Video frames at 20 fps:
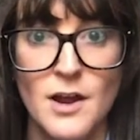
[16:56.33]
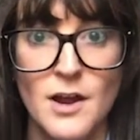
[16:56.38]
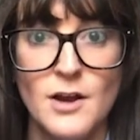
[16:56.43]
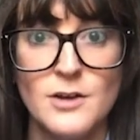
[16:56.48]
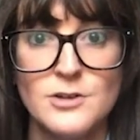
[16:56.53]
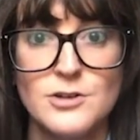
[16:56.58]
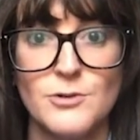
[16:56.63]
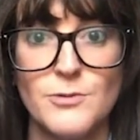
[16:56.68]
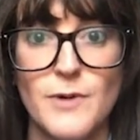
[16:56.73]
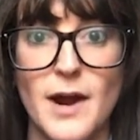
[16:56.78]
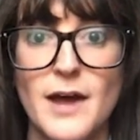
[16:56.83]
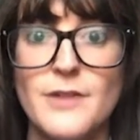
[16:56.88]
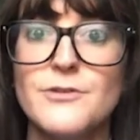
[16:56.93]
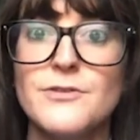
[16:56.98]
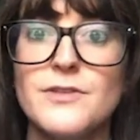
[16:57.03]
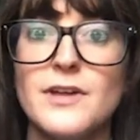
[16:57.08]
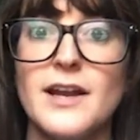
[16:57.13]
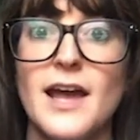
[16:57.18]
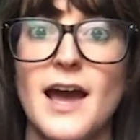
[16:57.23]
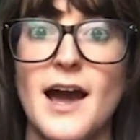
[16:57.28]
So rather
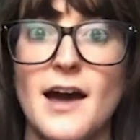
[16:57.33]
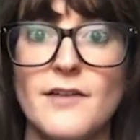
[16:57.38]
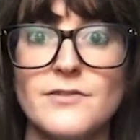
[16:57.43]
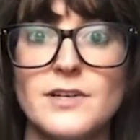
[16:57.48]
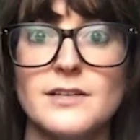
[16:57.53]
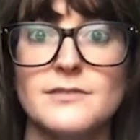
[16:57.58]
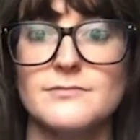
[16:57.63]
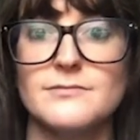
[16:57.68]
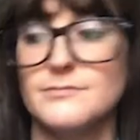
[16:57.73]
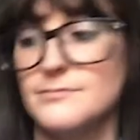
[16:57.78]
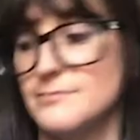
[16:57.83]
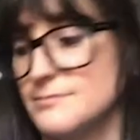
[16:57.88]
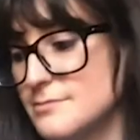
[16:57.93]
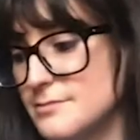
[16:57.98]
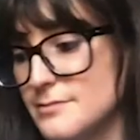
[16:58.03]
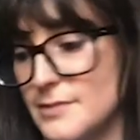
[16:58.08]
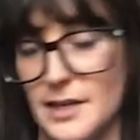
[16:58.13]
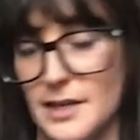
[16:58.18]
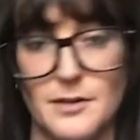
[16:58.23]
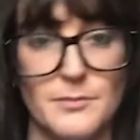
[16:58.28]
than having
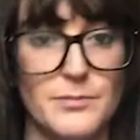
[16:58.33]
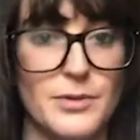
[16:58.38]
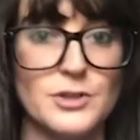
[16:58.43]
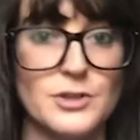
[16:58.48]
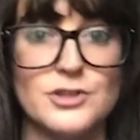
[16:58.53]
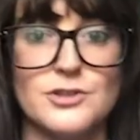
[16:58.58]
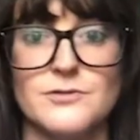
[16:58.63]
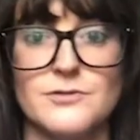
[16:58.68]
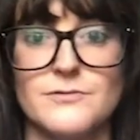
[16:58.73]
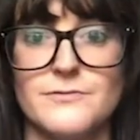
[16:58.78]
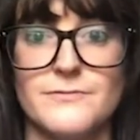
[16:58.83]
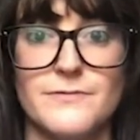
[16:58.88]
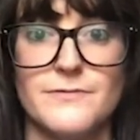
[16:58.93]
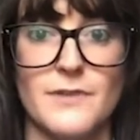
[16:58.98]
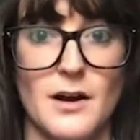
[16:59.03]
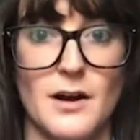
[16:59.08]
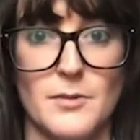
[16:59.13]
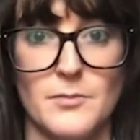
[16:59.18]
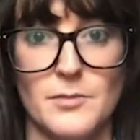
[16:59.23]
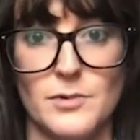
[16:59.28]
like a bunch of
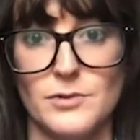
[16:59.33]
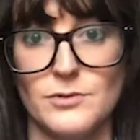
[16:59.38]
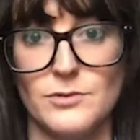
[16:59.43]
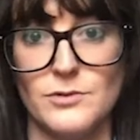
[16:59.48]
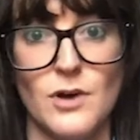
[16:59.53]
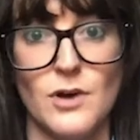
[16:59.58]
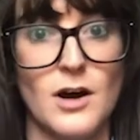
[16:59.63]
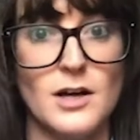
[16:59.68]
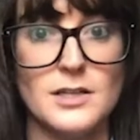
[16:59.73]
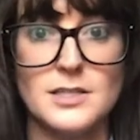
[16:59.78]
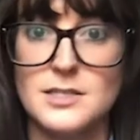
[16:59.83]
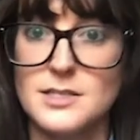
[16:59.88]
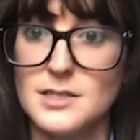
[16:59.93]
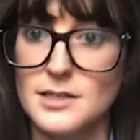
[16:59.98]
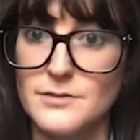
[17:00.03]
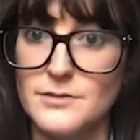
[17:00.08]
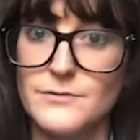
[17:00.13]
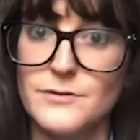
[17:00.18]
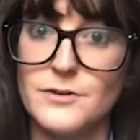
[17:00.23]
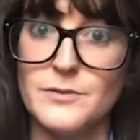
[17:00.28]
lost
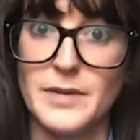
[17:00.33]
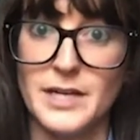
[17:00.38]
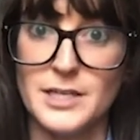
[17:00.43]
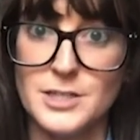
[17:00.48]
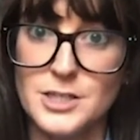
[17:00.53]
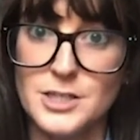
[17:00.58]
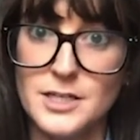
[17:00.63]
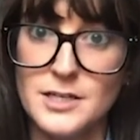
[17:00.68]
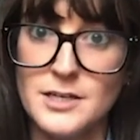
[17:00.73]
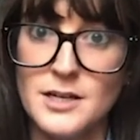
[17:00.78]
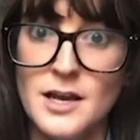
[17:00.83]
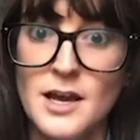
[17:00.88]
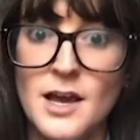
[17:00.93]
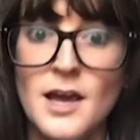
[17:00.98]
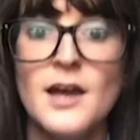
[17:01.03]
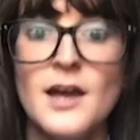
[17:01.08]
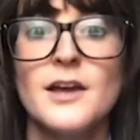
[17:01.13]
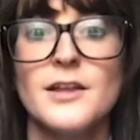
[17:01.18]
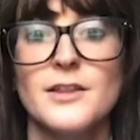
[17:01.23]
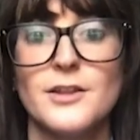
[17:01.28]
information,
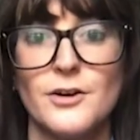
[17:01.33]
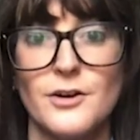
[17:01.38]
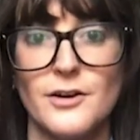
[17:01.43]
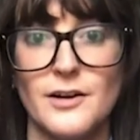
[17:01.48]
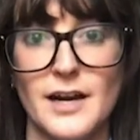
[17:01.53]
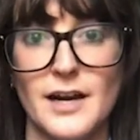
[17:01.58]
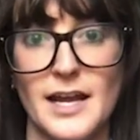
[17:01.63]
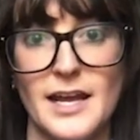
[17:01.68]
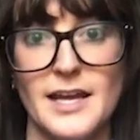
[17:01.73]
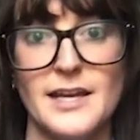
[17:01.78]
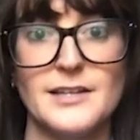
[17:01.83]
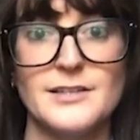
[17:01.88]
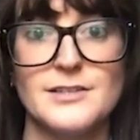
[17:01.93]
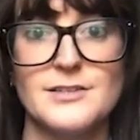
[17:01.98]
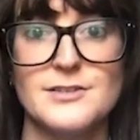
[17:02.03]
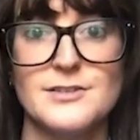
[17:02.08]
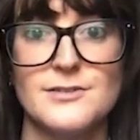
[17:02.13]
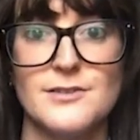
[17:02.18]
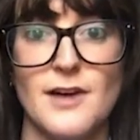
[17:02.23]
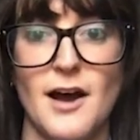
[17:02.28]
there
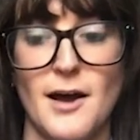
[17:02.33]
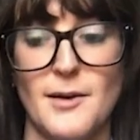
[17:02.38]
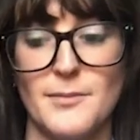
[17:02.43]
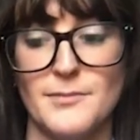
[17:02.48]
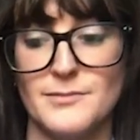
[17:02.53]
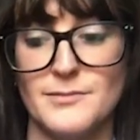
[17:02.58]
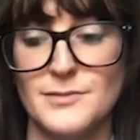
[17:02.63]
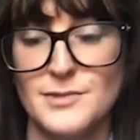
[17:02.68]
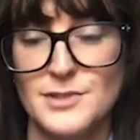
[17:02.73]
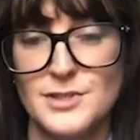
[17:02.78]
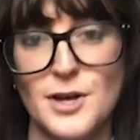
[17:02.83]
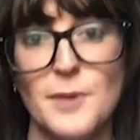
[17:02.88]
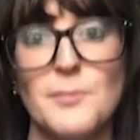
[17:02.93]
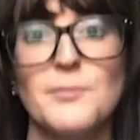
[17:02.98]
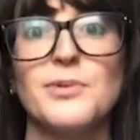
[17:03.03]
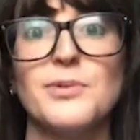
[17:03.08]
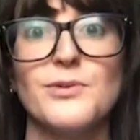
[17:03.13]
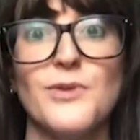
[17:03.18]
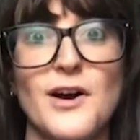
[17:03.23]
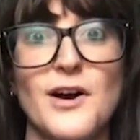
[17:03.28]
is some
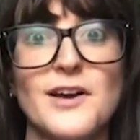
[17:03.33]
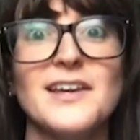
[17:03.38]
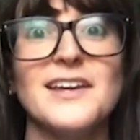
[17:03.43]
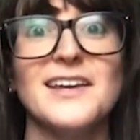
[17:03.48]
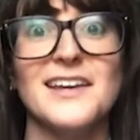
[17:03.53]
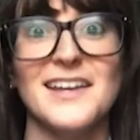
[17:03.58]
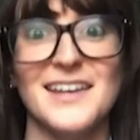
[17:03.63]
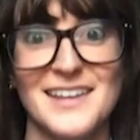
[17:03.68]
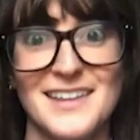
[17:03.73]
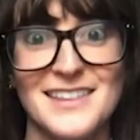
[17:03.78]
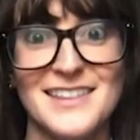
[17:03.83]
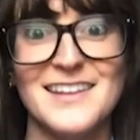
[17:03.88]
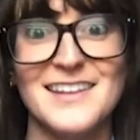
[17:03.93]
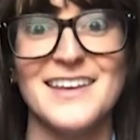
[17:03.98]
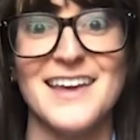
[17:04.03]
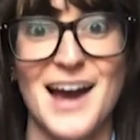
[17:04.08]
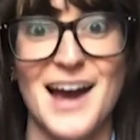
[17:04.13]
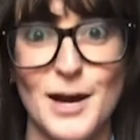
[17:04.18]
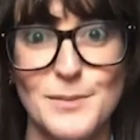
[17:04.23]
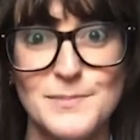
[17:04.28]
plugging in the
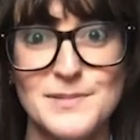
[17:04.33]
gaps